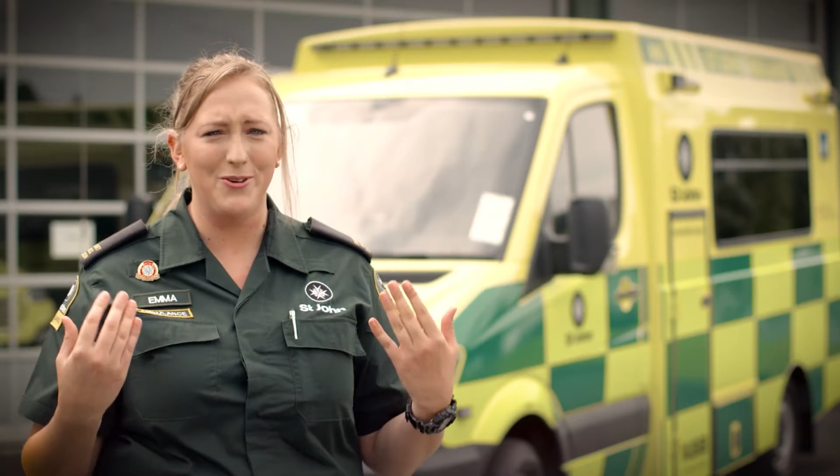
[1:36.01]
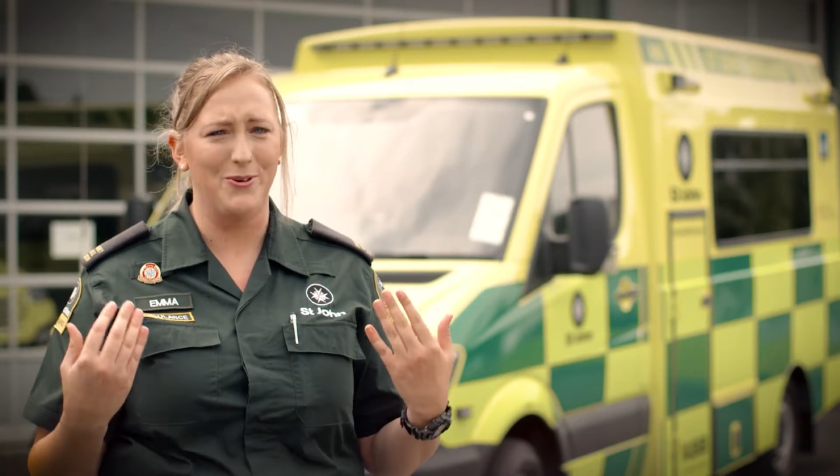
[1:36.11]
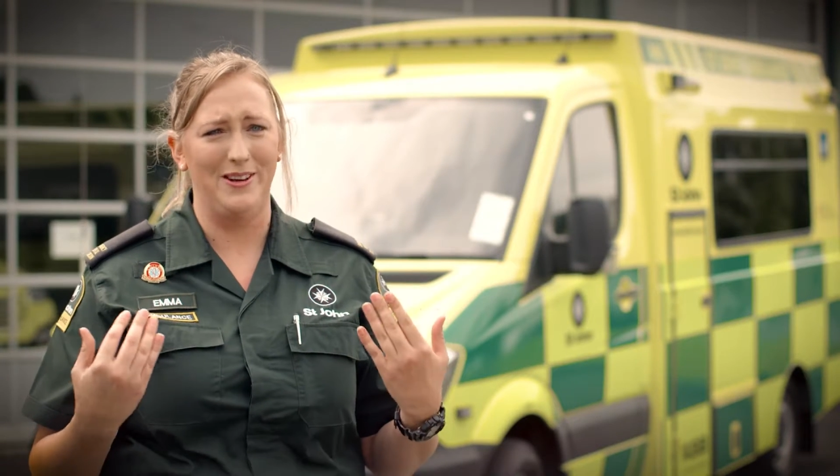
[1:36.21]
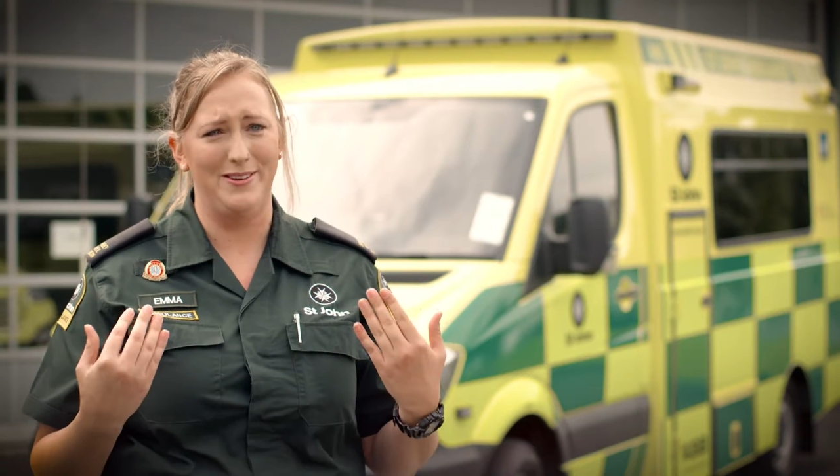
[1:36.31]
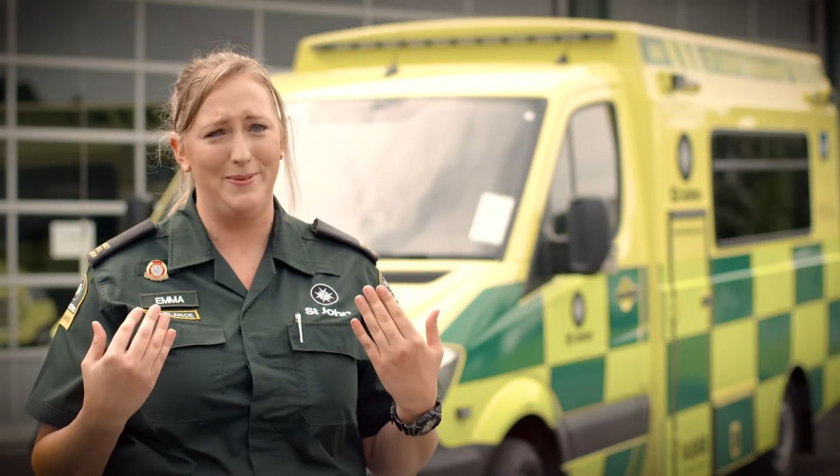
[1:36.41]

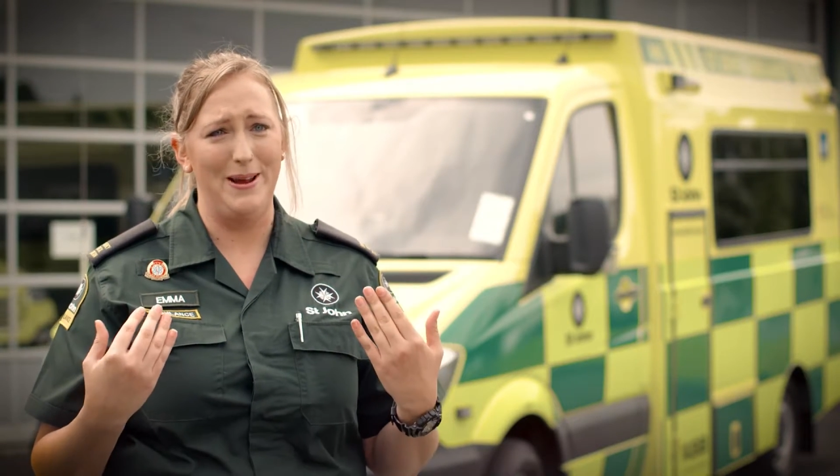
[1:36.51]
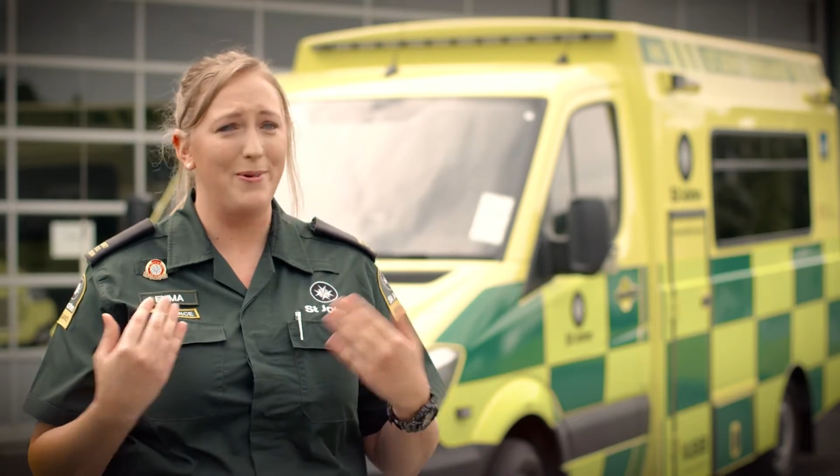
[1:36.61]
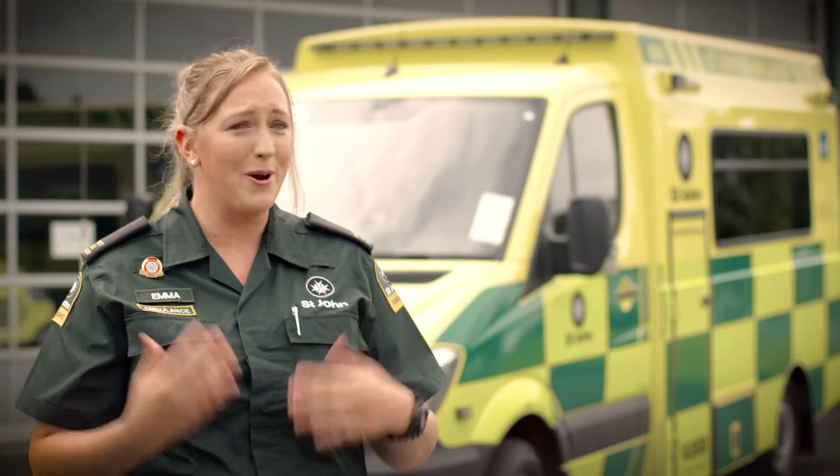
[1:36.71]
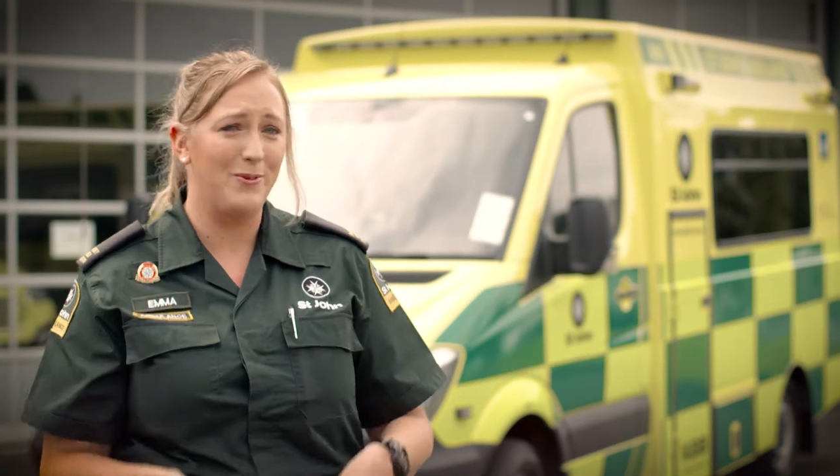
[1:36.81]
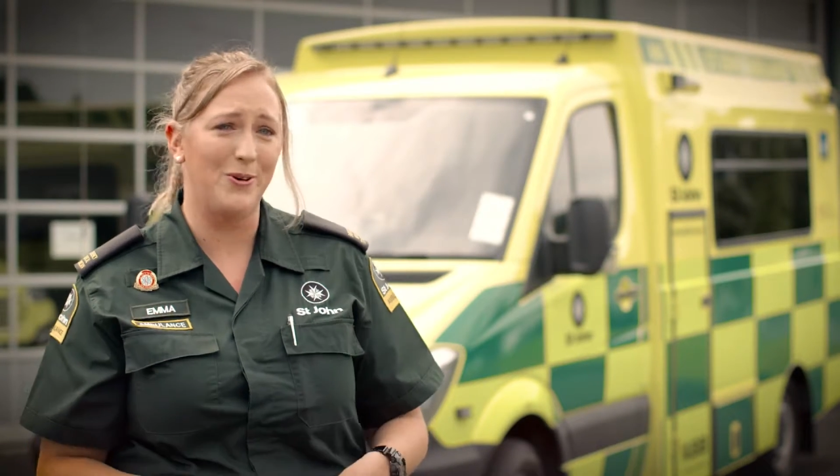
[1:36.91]
talking to me,
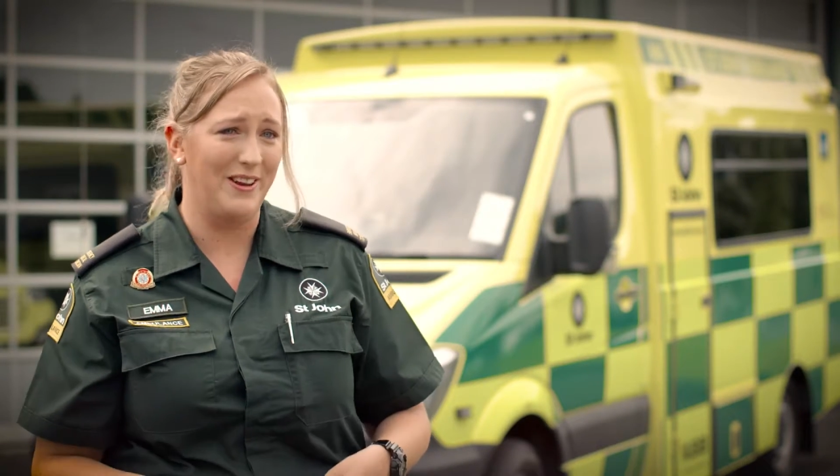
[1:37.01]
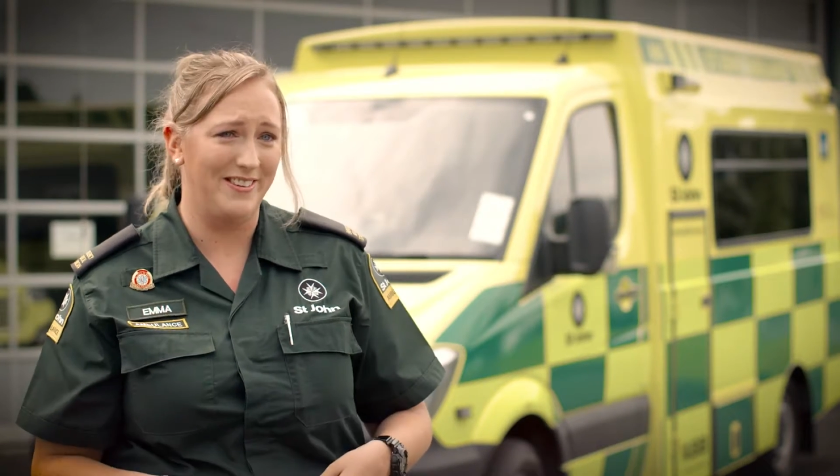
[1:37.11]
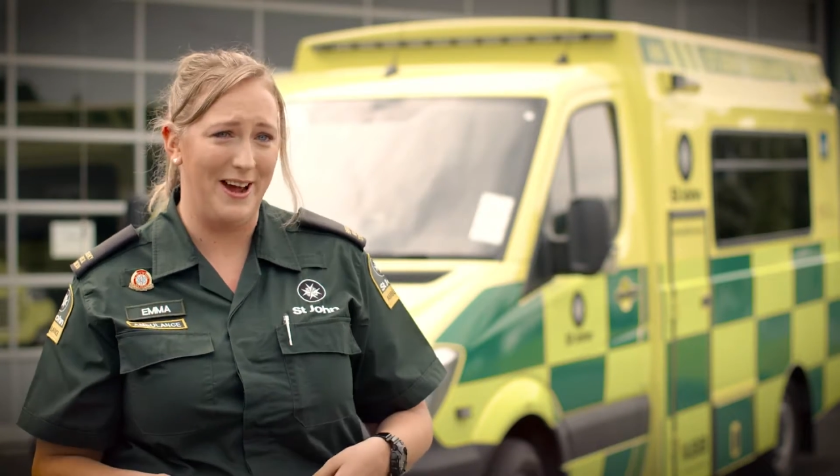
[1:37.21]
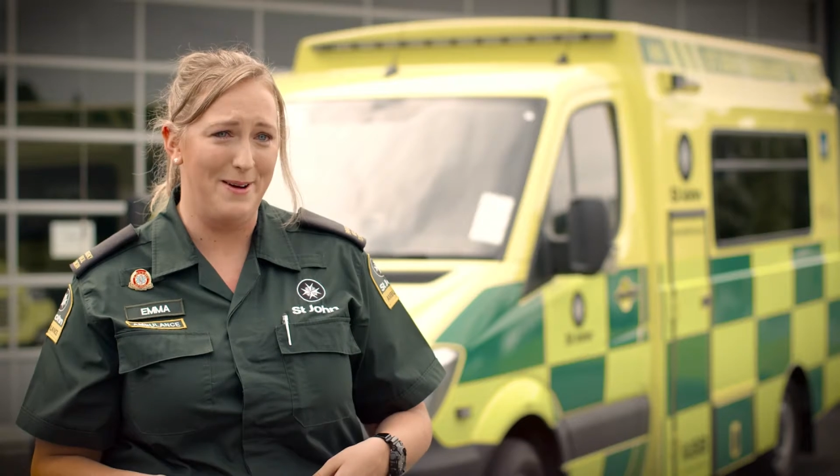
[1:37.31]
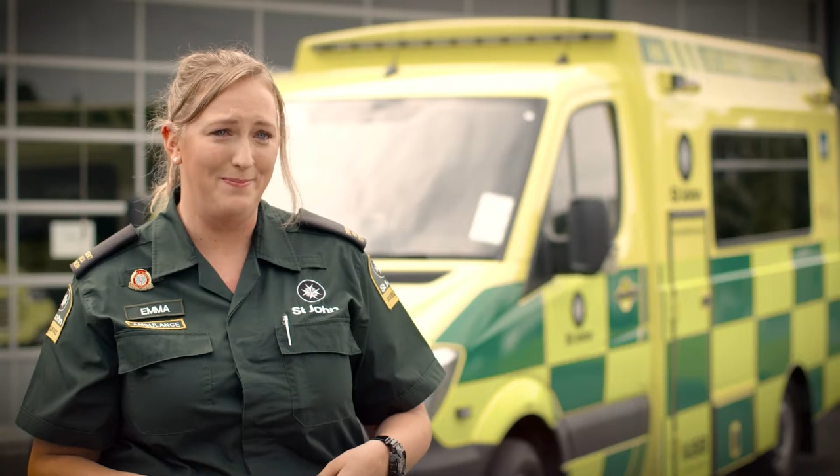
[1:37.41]
but I'm talking
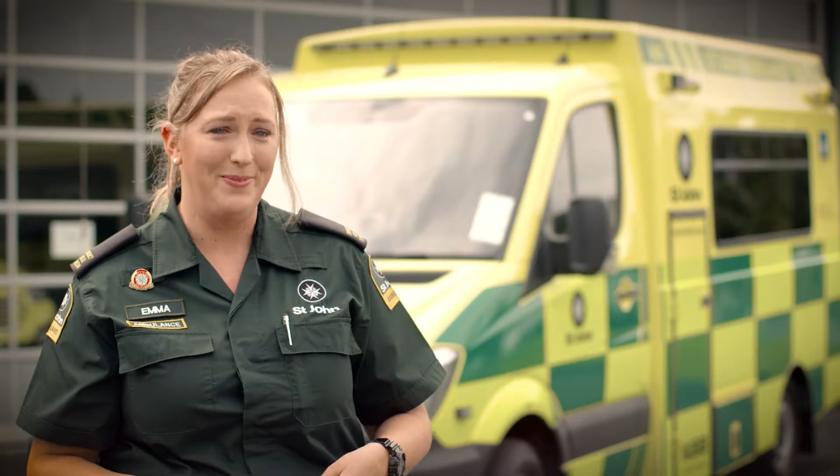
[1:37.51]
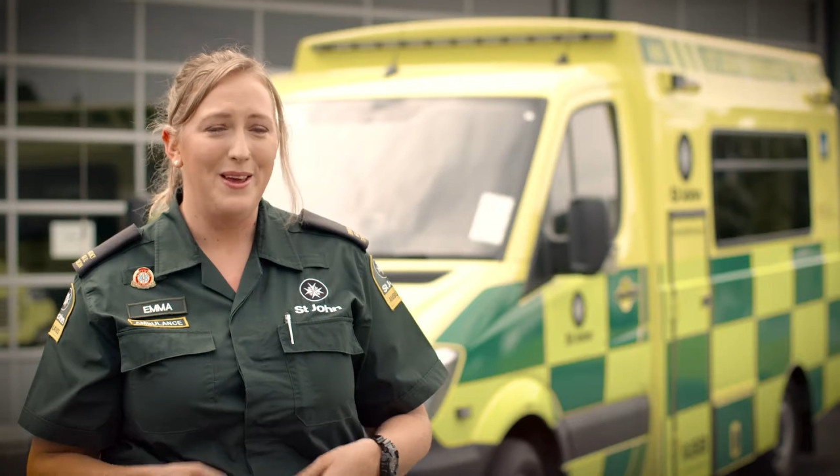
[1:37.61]
to him.